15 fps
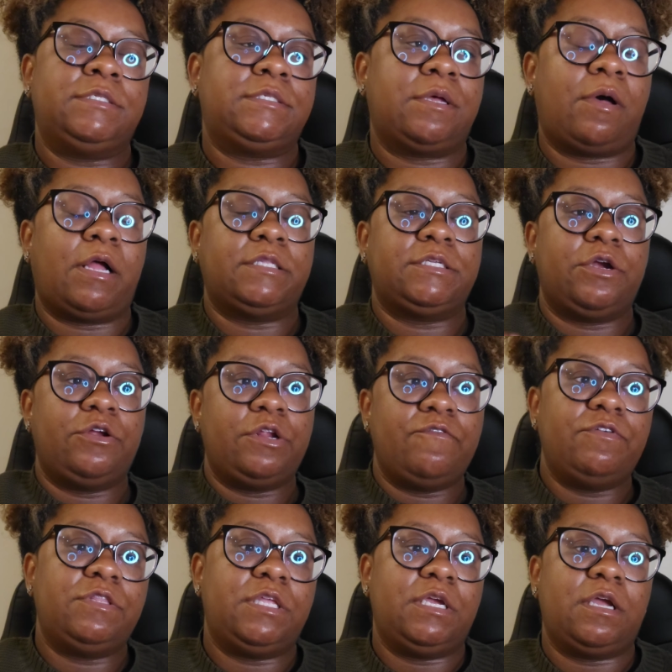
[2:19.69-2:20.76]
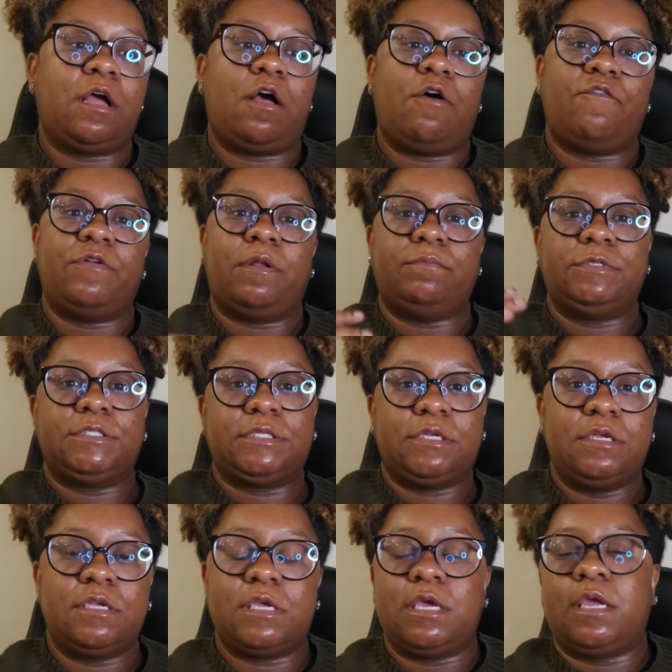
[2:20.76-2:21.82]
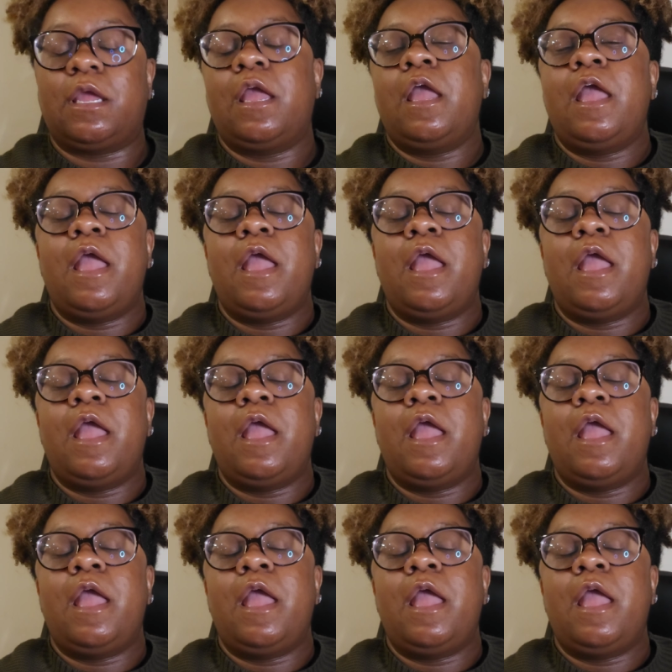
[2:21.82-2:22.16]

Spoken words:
So I turned everything off and I'm just cooking,